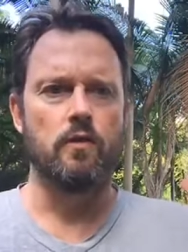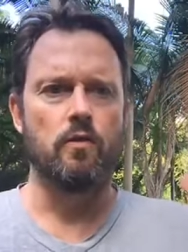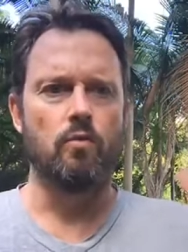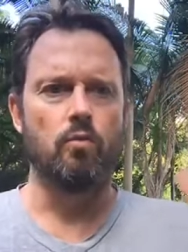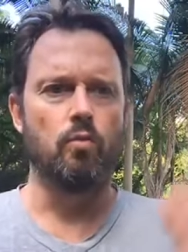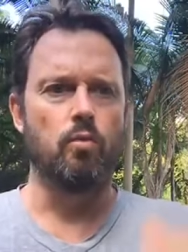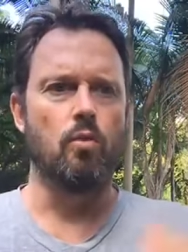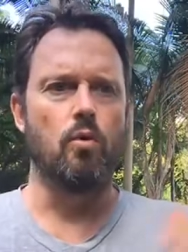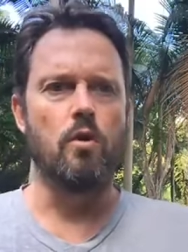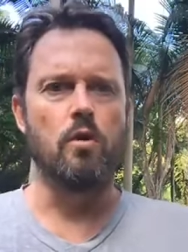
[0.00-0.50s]

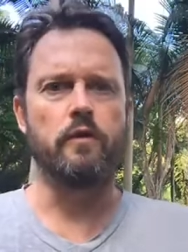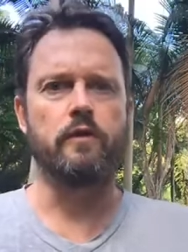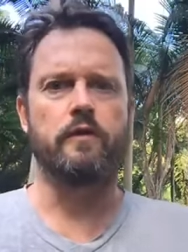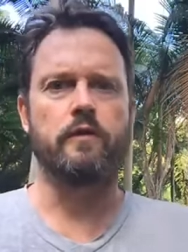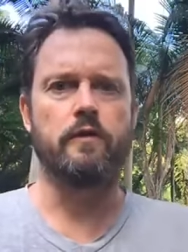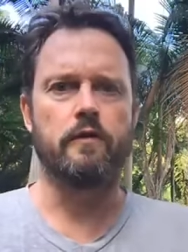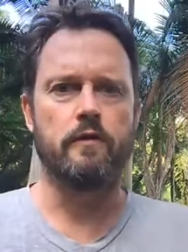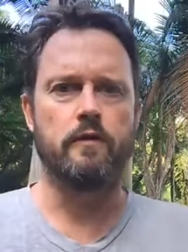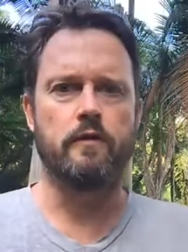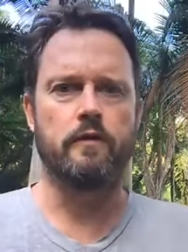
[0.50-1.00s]
want
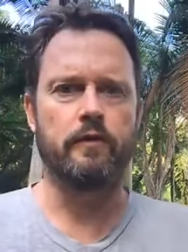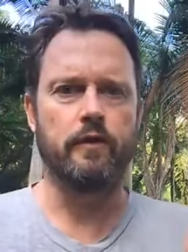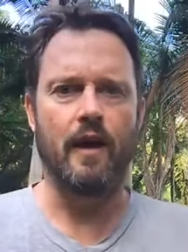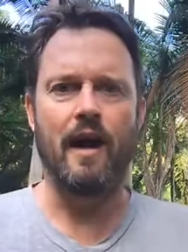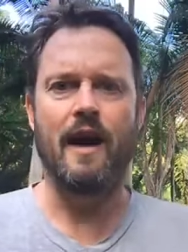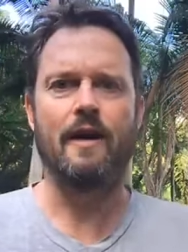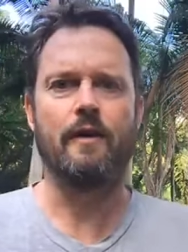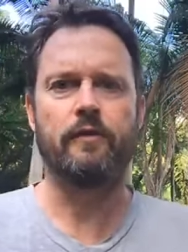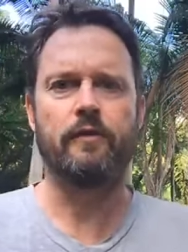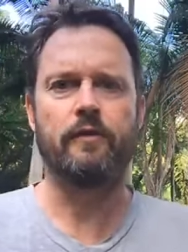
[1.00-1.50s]
to,
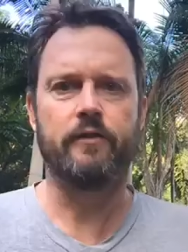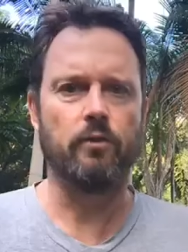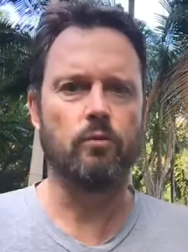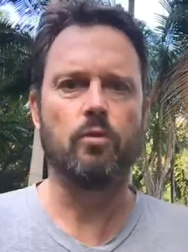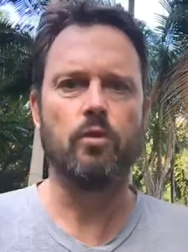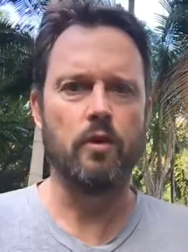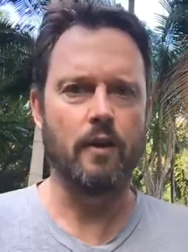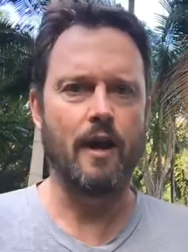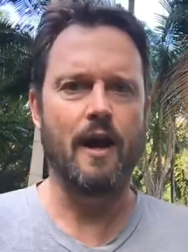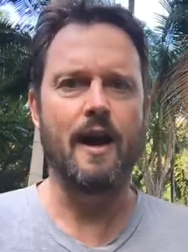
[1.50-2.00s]
to
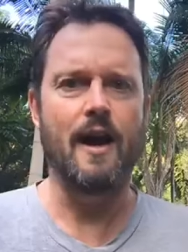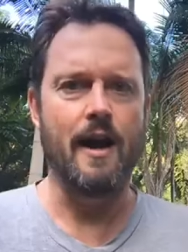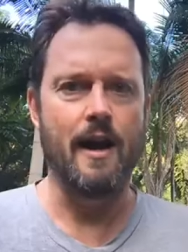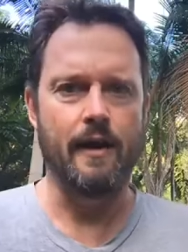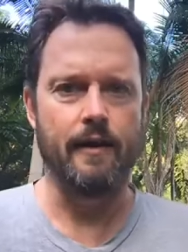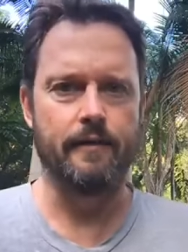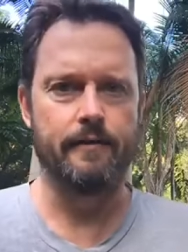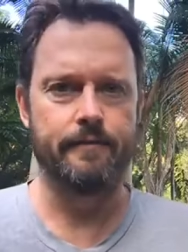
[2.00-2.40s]
work hard.